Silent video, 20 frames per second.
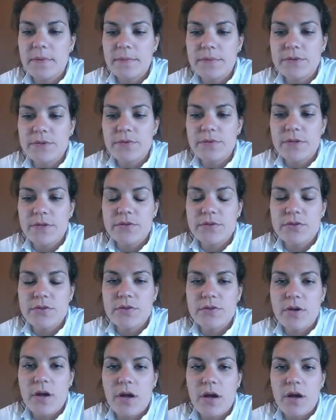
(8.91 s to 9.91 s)
between
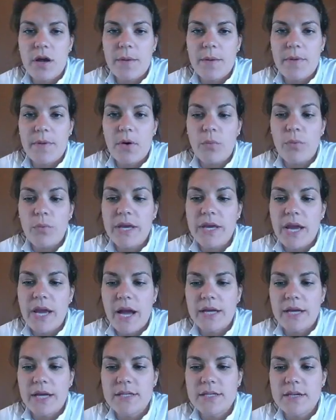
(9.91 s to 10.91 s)
a weak
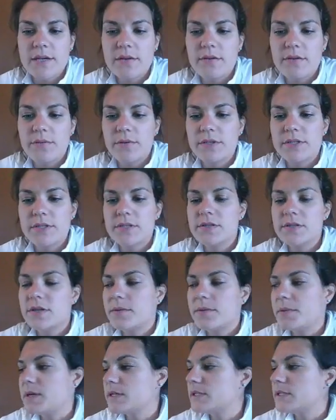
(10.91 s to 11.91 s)
acid, which is going
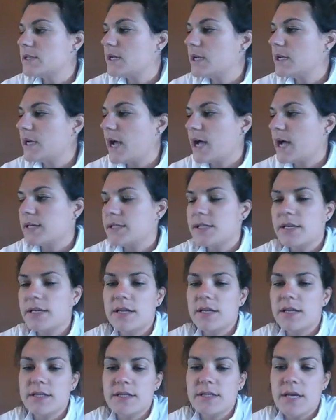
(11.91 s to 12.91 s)
to be acetic acid
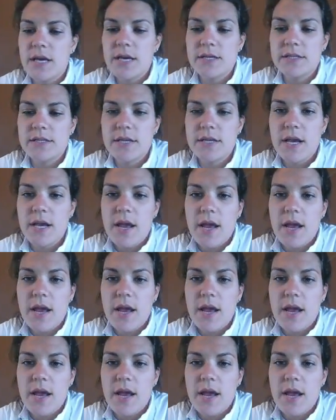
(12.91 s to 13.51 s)
in this case,